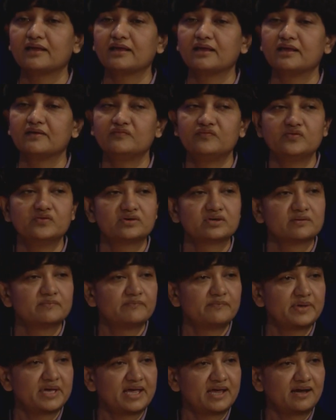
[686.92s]
If you
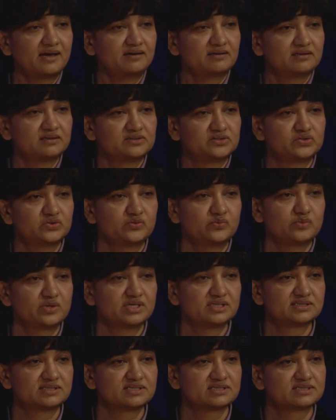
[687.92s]
compared the two
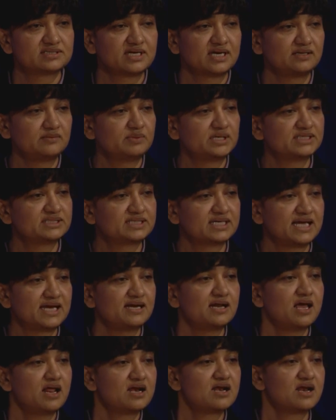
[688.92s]
voices side by side,
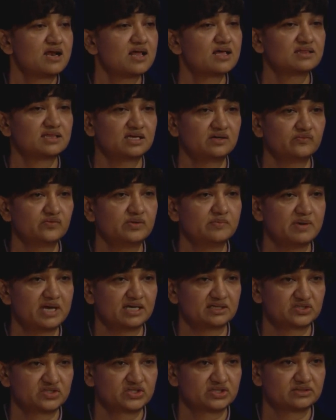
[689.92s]
nothing would
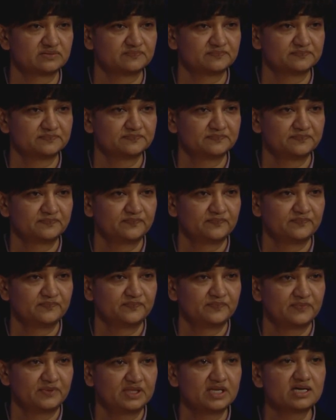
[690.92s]
match.
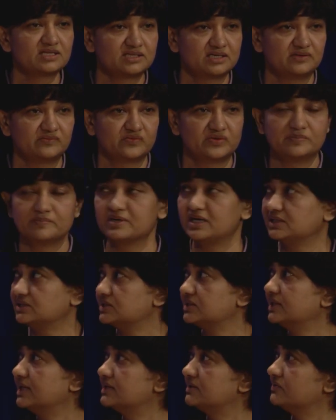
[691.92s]
Nothing would match.
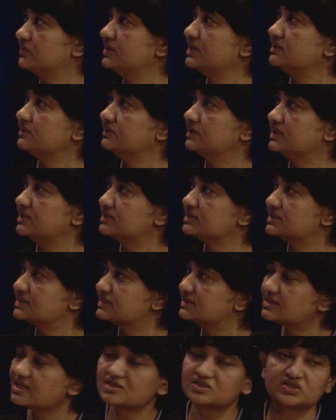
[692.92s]
There, there, there's
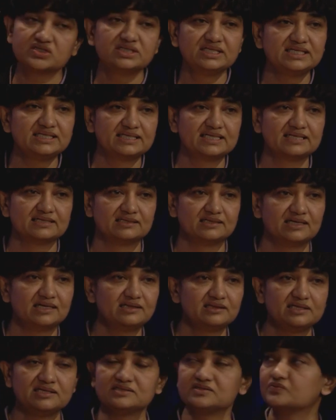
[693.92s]
such detail
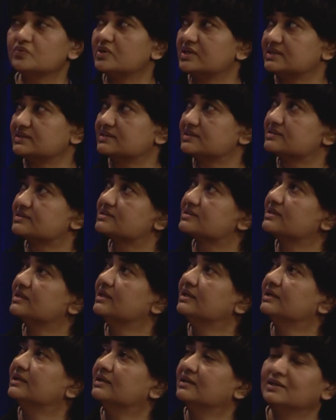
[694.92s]
in these voices.
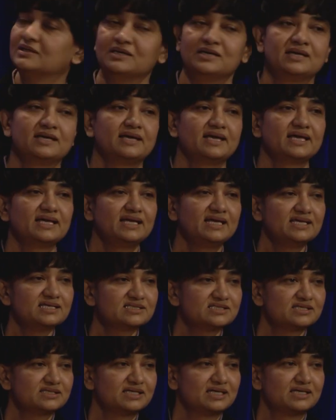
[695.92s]
And
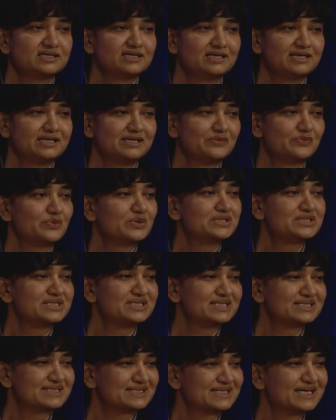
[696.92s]
incidentally, what
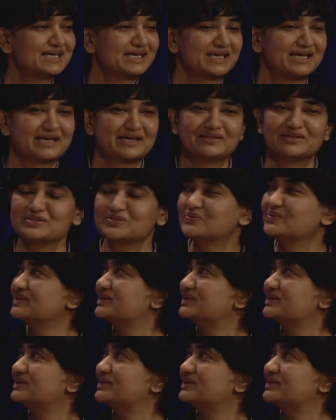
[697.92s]
she's singing, and this,